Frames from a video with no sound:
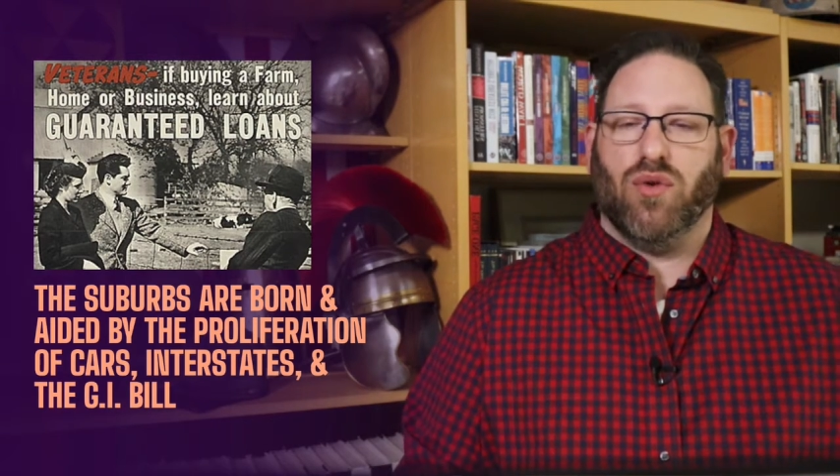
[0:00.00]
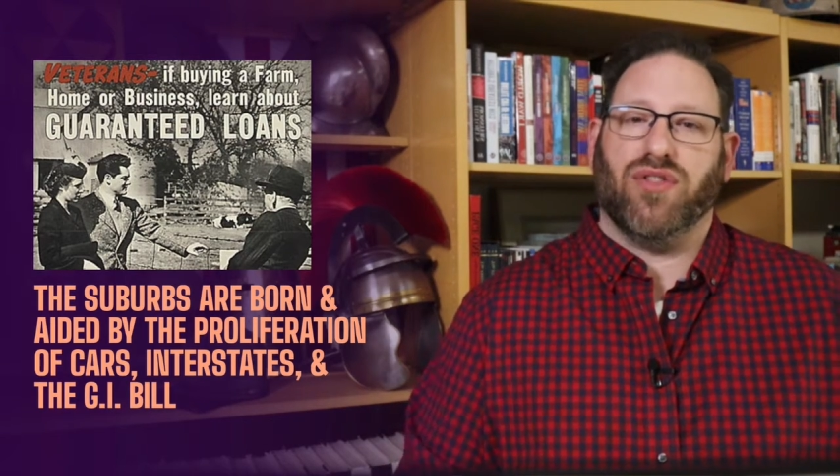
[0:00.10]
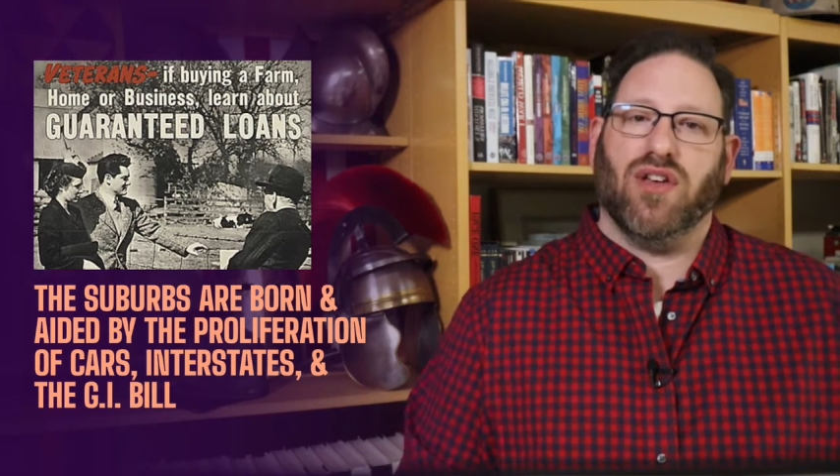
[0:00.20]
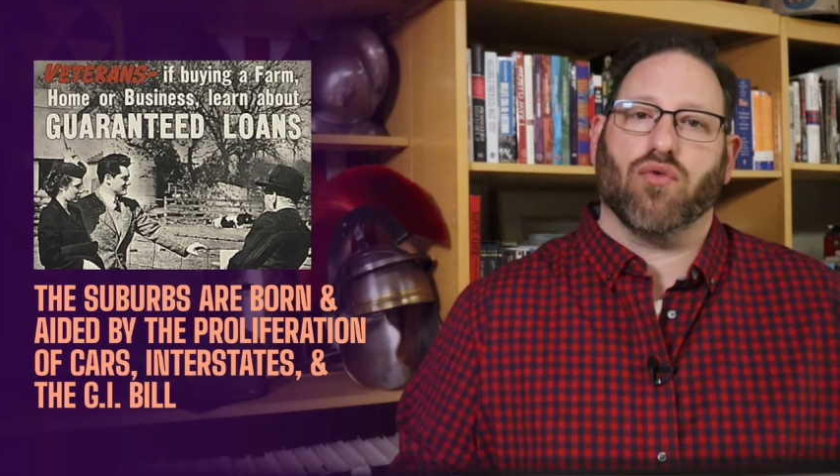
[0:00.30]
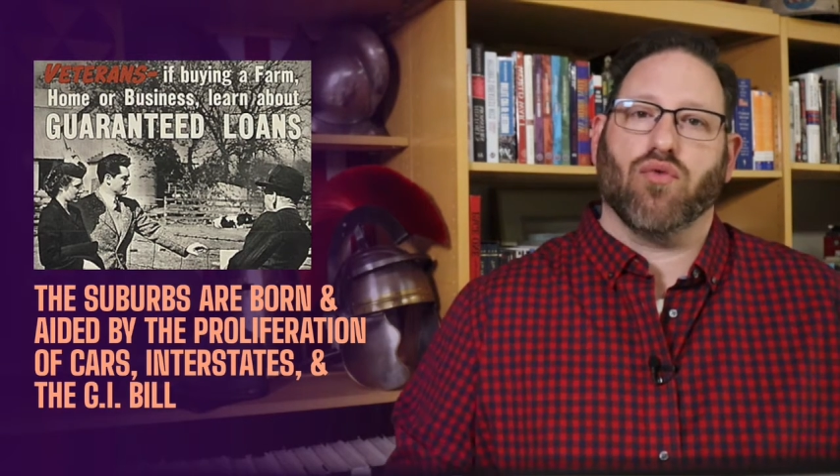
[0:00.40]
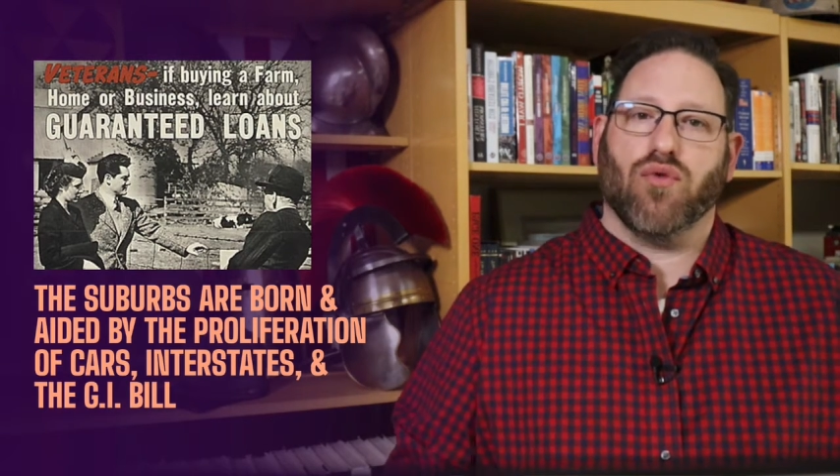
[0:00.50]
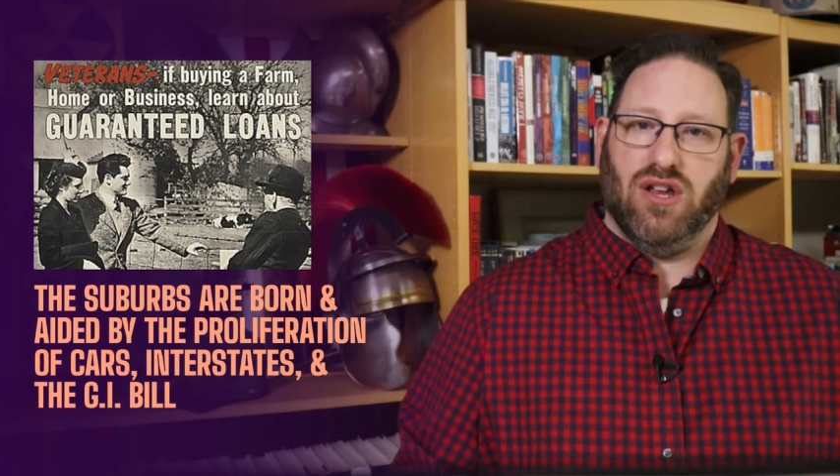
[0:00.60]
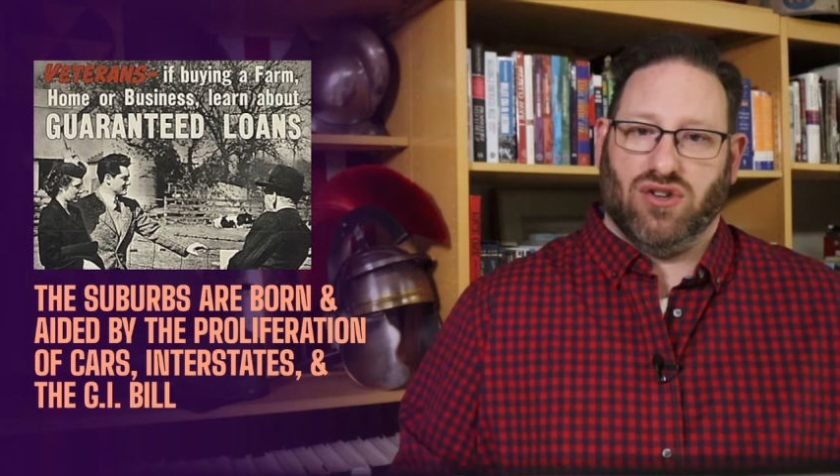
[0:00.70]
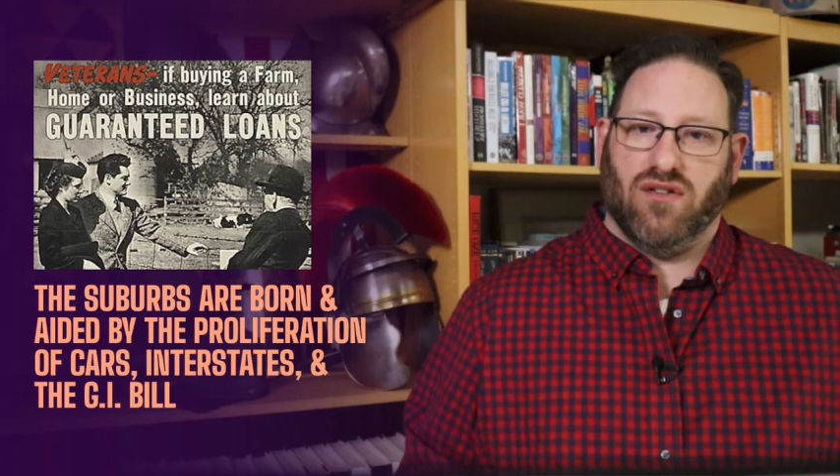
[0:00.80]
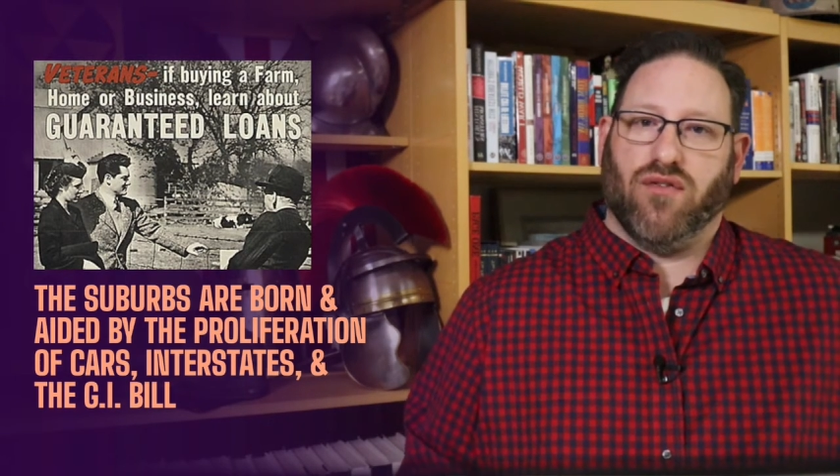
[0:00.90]
It's within
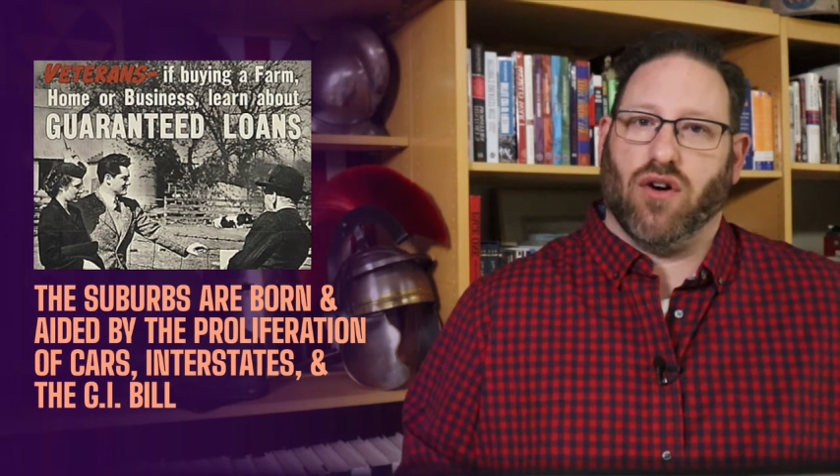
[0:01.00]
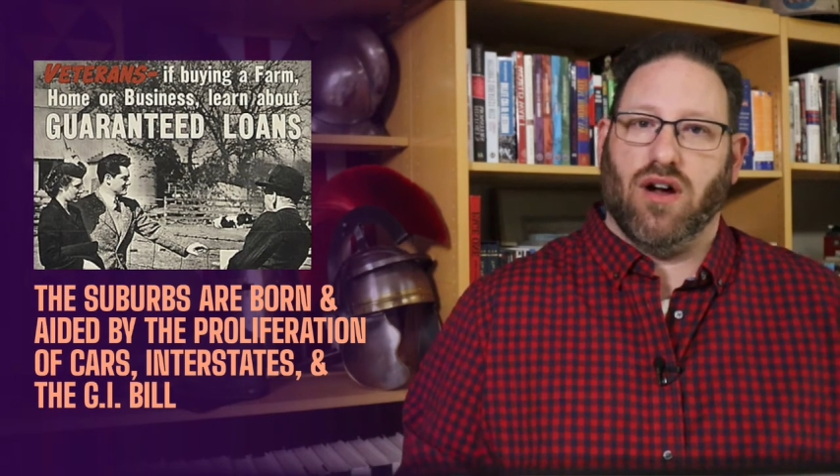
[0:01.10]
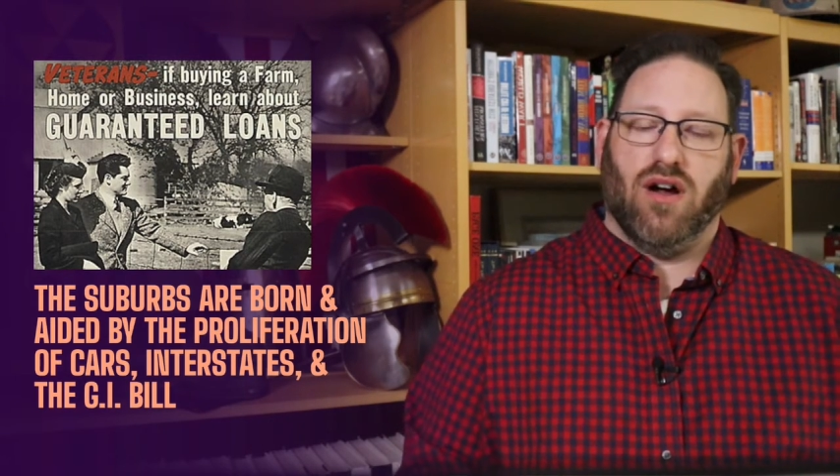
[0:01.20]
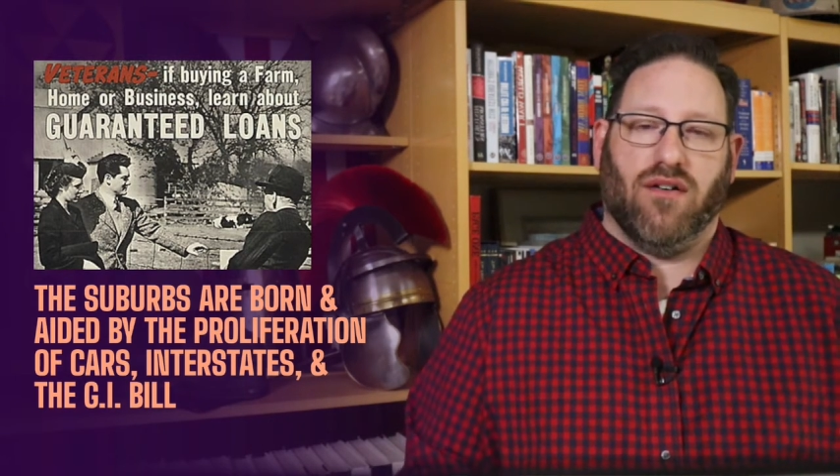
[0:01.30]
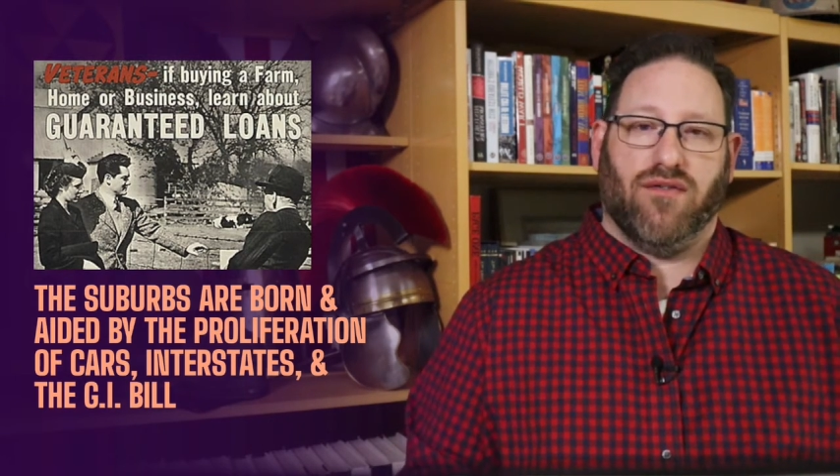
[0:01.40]
reach for